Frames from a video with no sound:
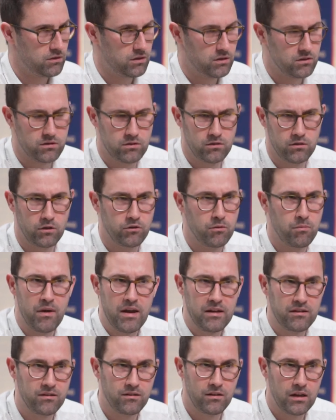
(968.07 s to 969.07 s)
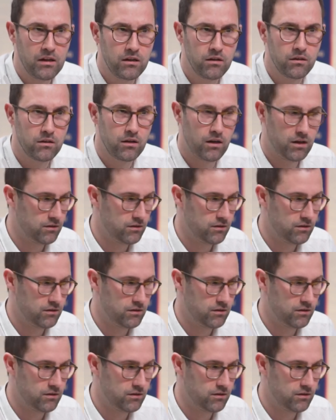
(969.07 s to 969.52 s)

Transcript: that's not a bad thing.